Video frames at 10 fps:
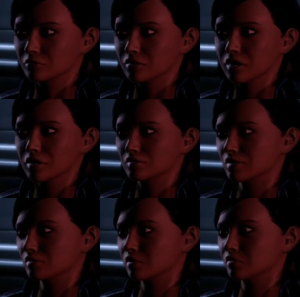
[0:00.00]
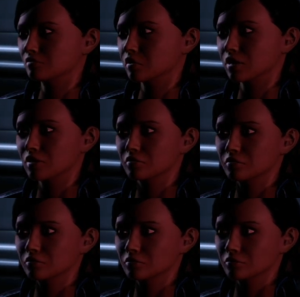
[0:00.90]
As is Cerberus.
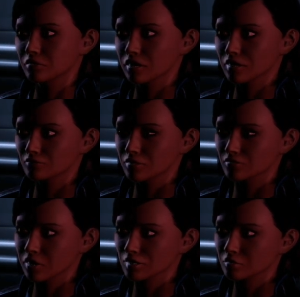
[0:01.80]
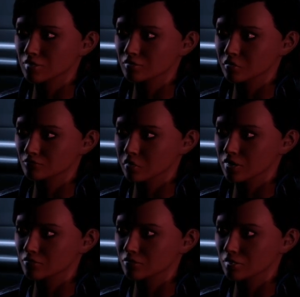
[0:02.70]
I've been monitoring Cerberus
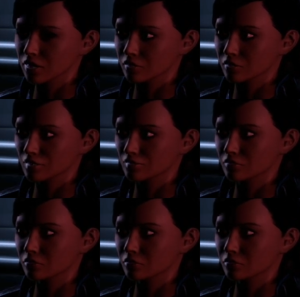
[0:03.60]
communications.